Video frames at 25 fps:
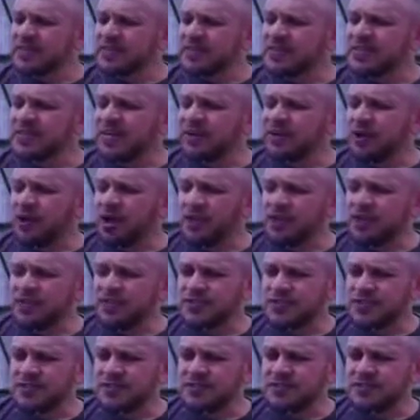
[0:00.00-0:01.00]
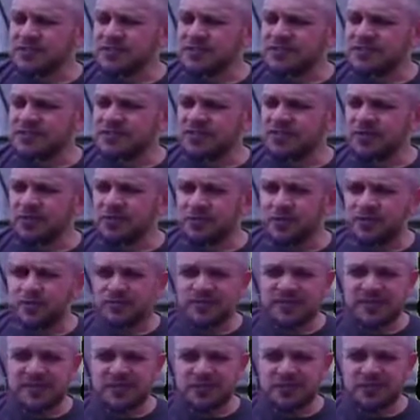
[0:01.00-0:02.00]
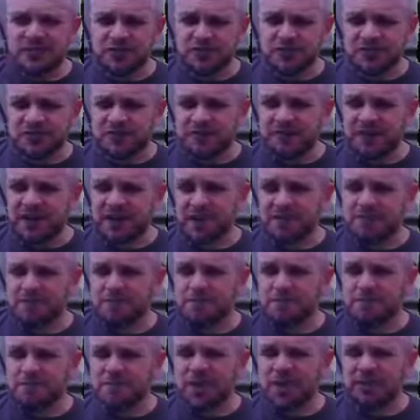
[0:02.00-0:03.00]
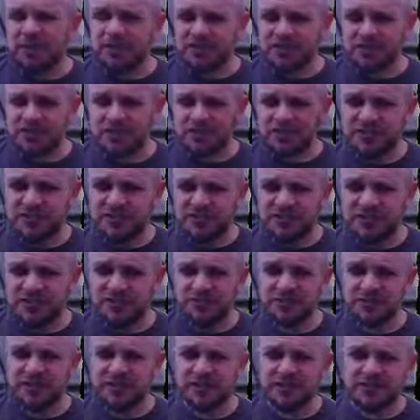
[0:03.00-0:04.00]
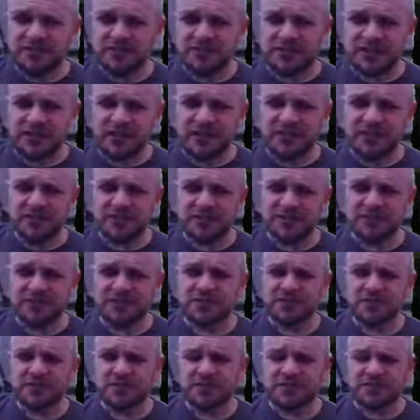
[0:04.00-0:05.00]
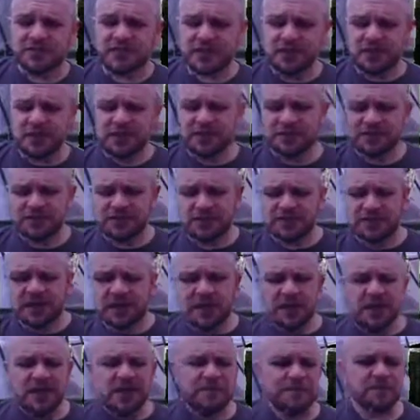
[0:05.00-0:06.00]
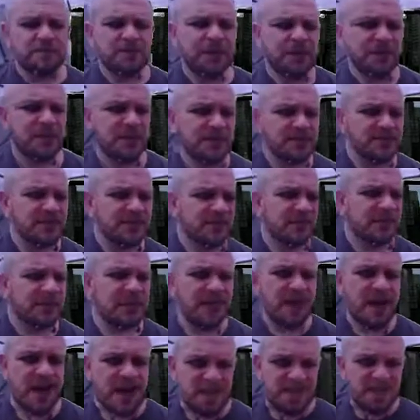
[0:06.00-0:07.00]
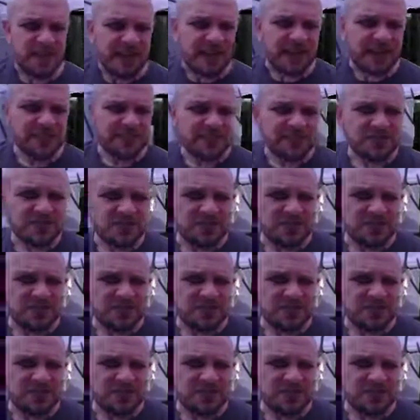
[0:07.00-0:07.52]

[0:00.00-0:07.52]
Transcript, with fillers: Psychologists don't use these terms very much, at least research psychologists, social psychologists, because there's a lot packed into